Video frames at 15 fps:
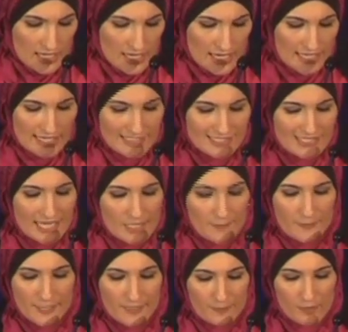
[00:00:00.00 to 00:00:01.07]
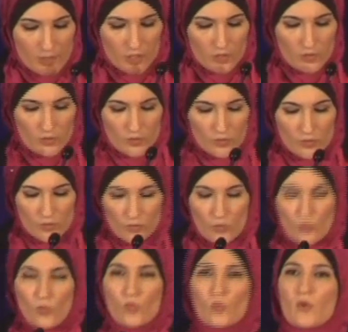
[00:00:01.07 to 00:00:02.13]
And I say to people,
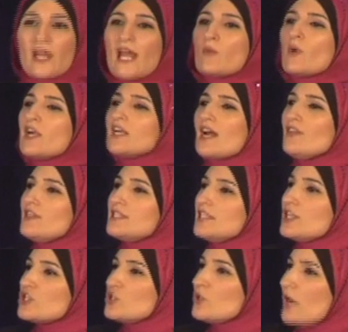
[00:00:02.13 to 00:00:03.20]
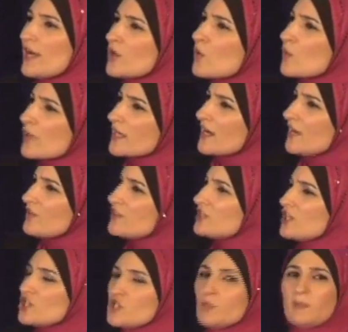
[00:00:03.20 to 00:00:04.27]
when I work on this issue, I don't work on this
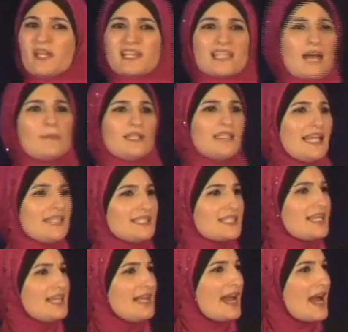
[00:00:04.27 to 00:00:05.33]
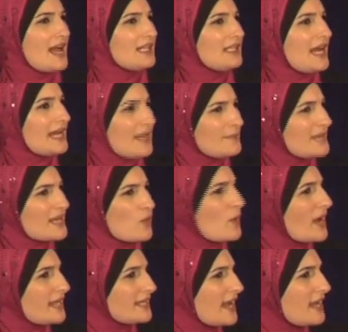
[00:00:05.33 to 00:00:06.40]
issue because I'm a light-skinned ally. I'm not a
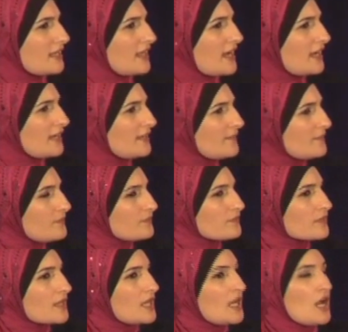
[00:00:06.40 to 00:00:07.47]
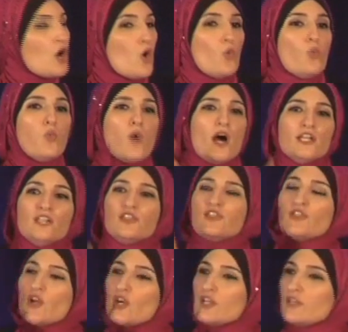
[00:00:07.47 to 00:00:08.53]
white ally.
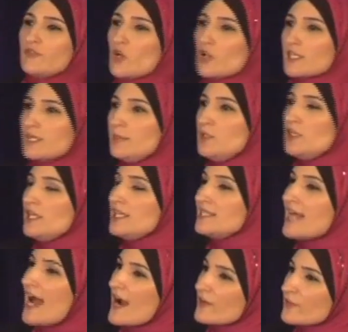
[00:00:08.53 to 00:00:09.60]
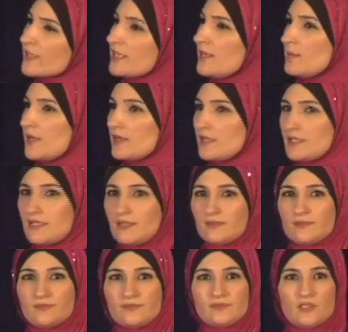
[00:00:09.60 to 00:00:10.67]
1/3 of your community is African American.
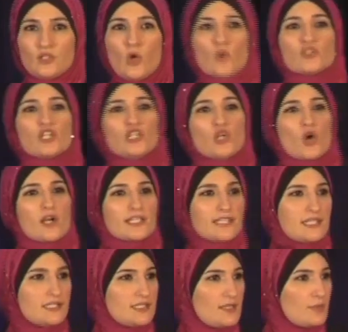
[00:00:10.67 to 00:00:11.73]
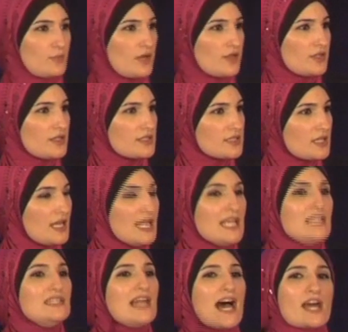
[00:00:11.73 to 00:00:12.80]
Those are your sisters and brothers.
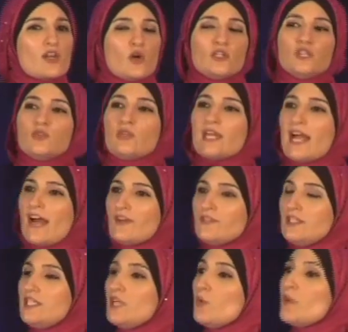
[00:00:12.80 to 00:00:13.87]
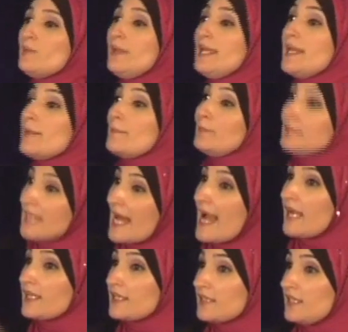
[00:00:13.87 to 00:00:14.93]
Not only do they have to deal with being
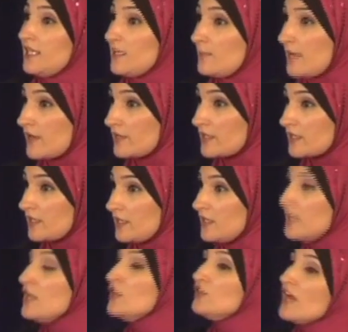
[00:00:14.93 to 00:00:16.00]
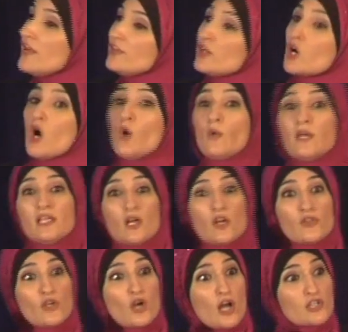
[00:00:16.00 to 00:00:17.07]
black in America, then
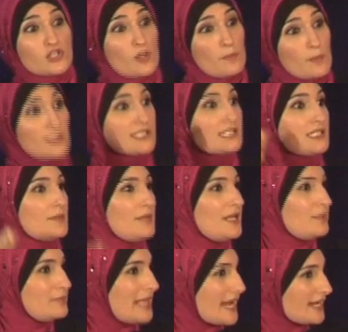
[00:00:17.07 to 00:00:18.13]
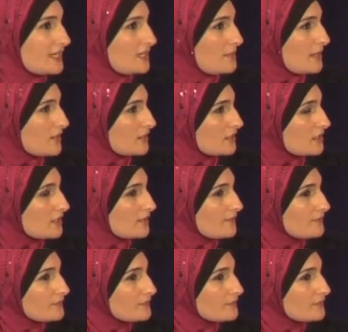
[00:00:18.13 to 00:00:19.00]
they're also Muslim and black in America.